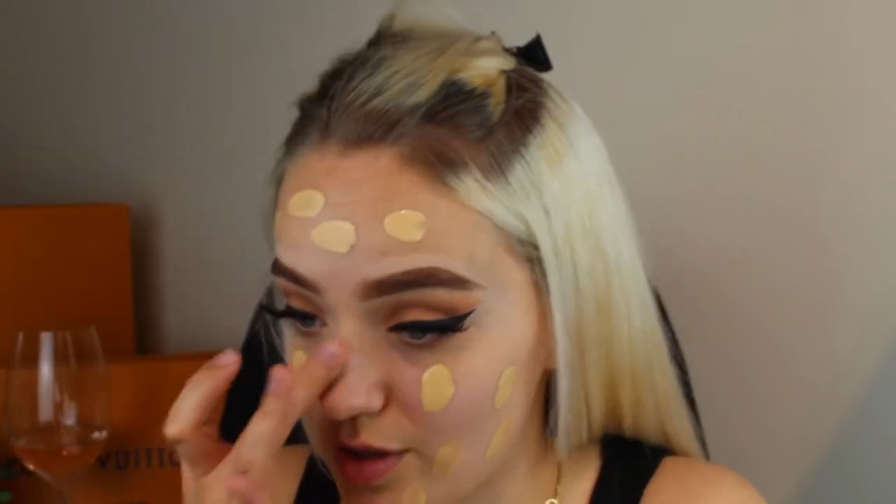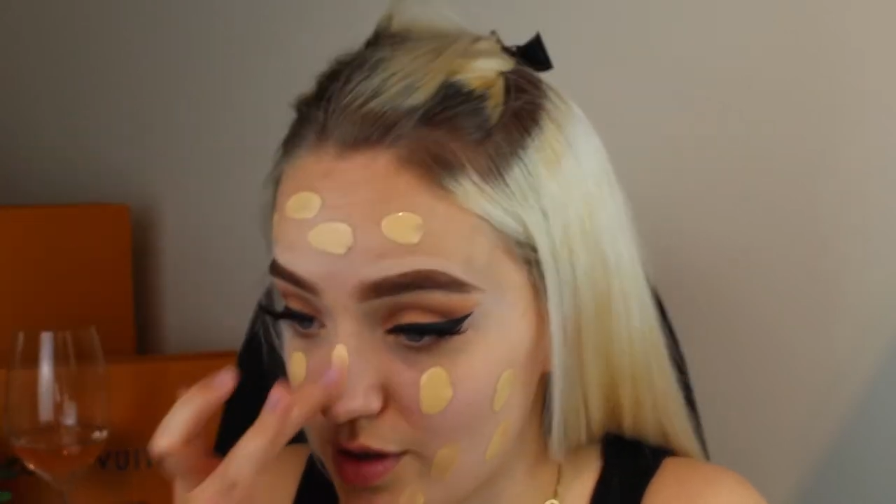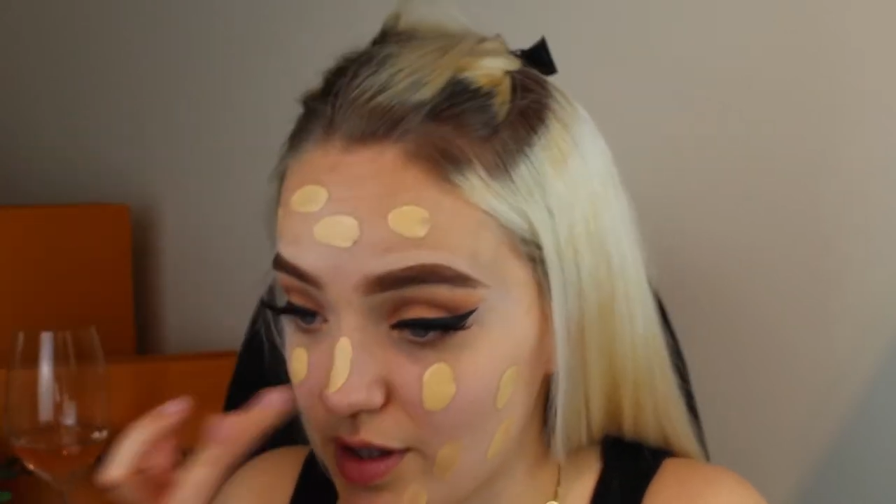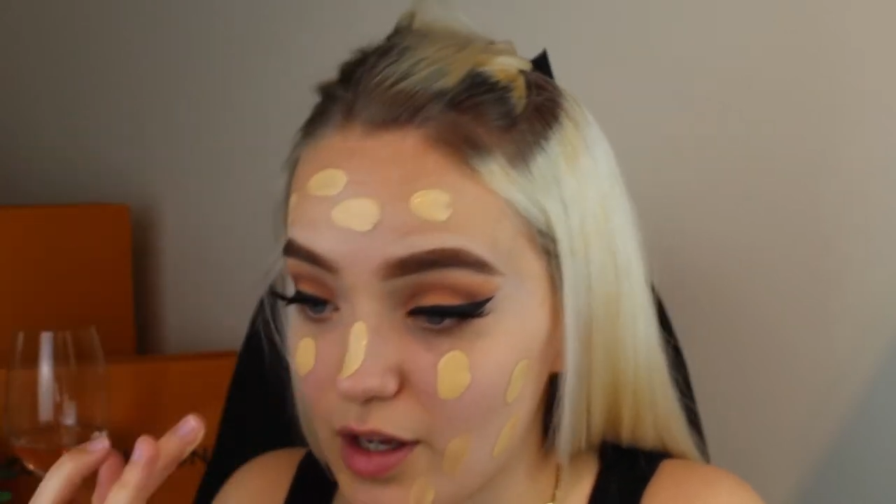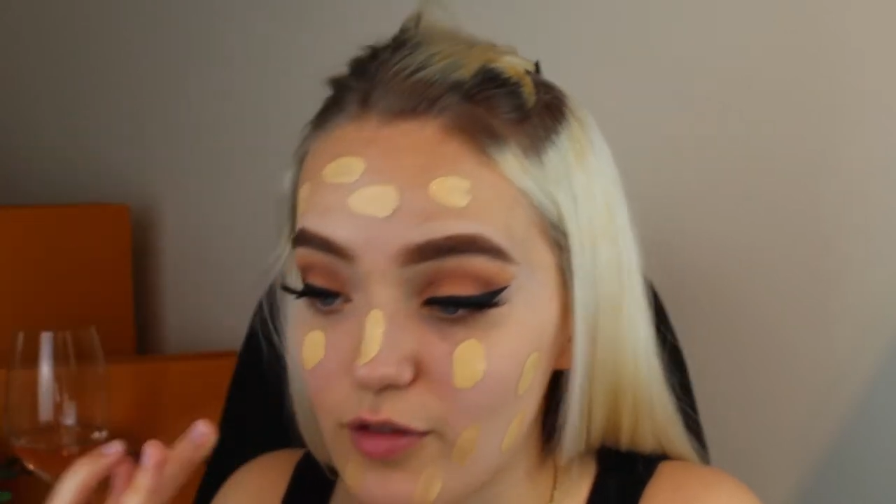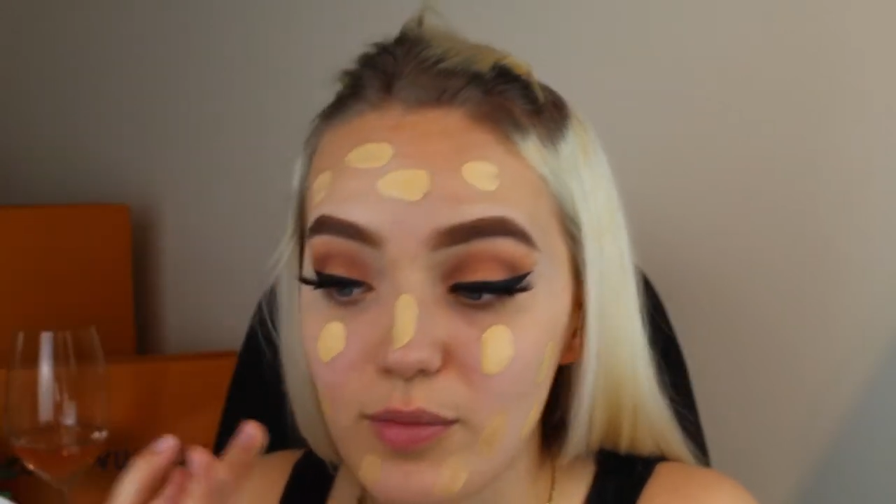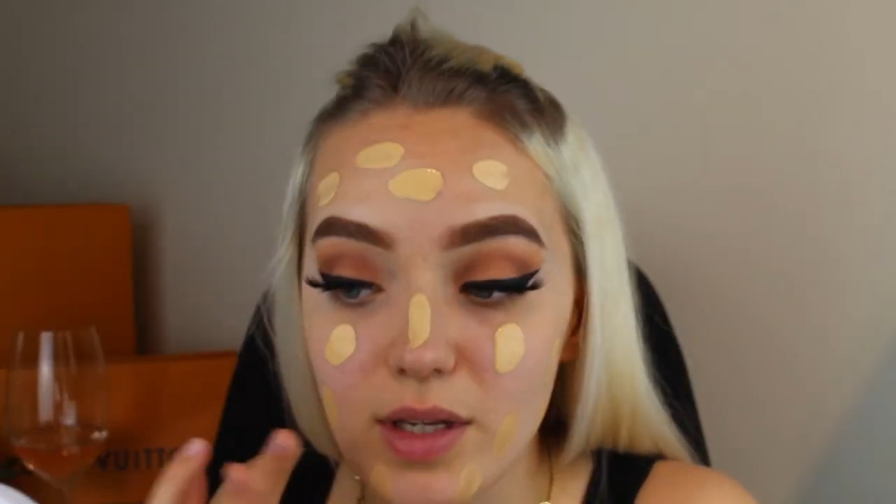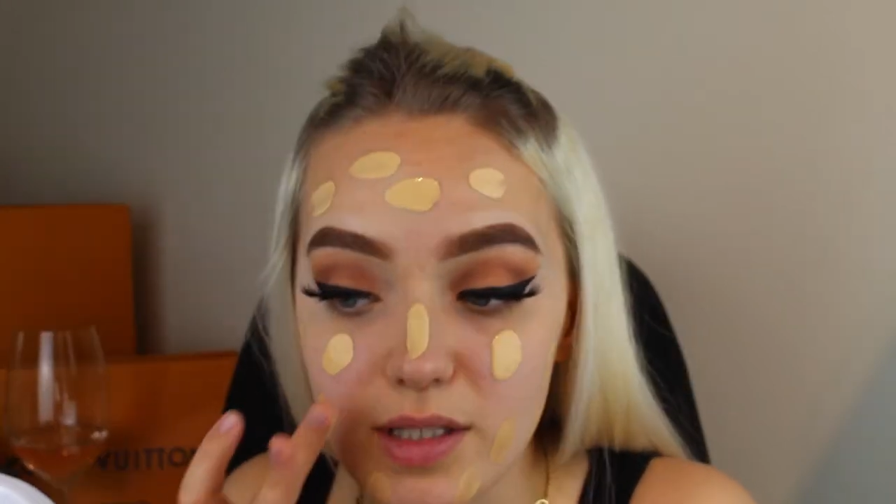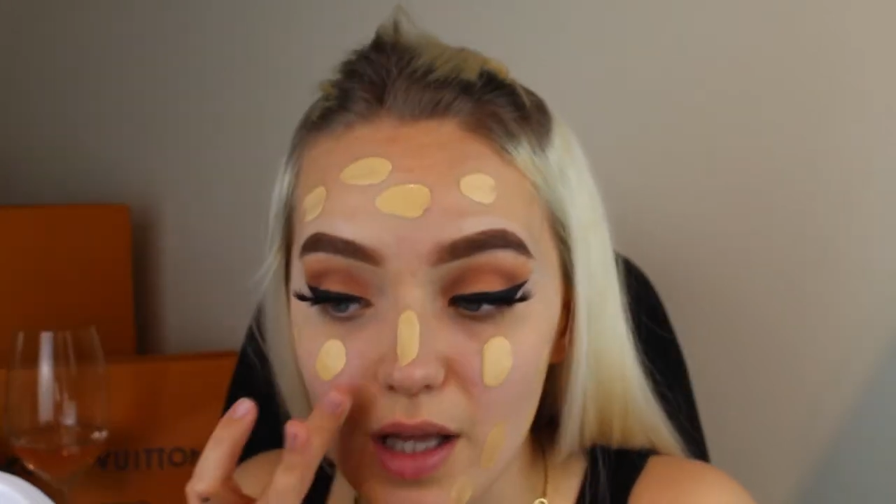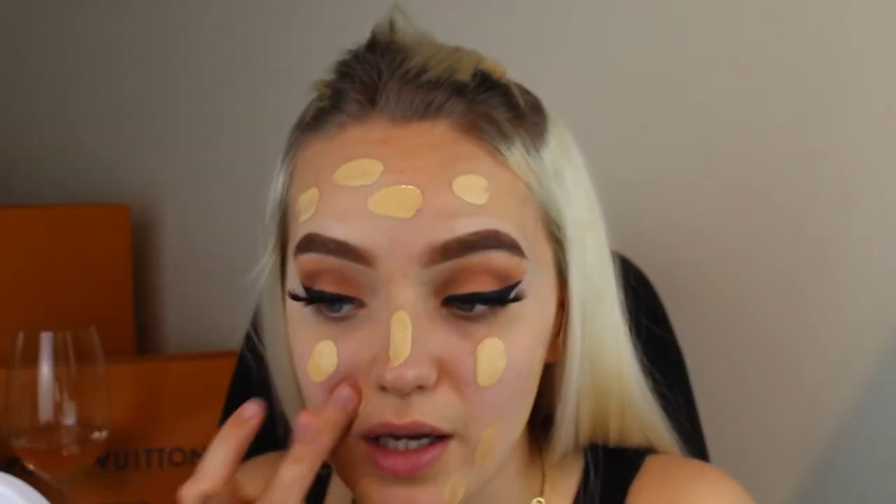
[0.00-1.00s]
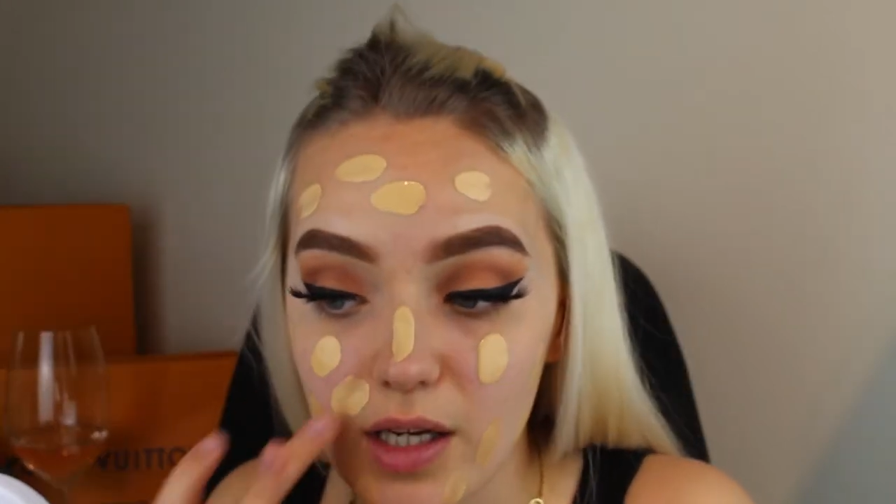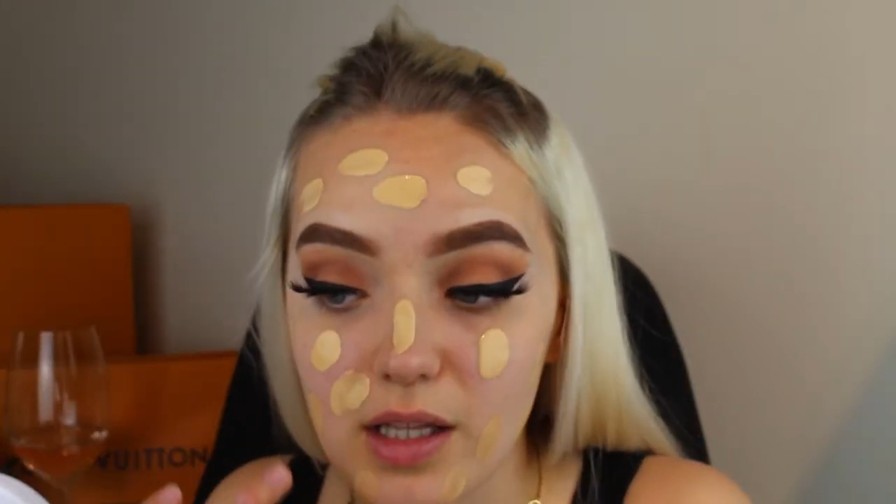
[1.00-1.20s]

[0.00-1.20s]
I think I've missed, like,